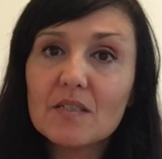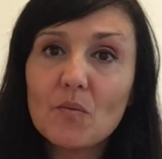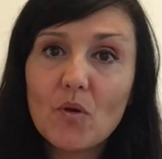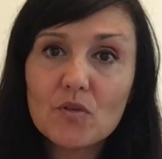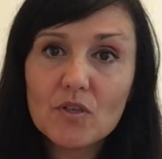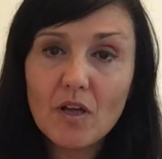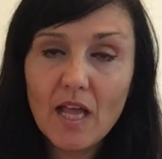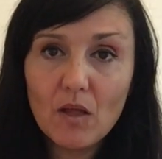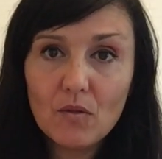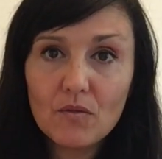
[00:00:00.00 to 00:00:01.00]
in emotional
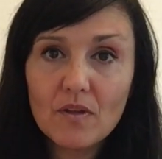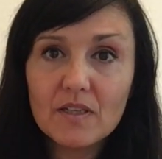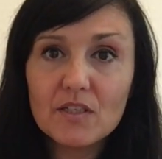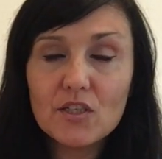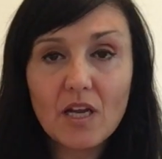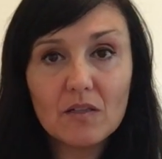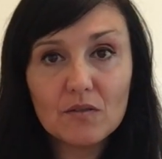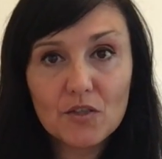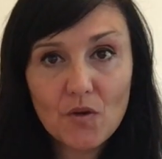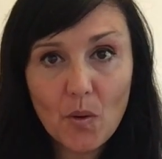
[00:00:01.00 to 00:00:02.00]
health and
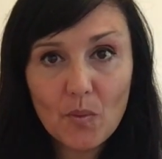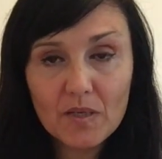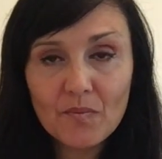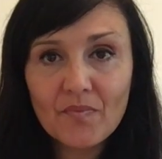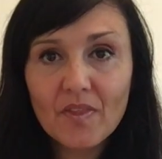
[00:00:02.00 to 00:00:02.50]
childhood trauma.